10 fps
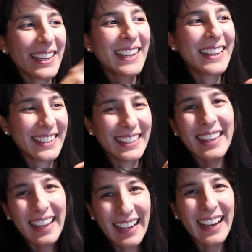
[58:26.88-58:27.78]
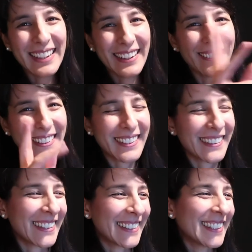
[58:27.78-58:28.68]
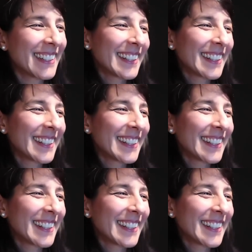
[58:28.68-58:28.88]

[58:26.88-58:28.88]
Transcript: yeah, I know what's going on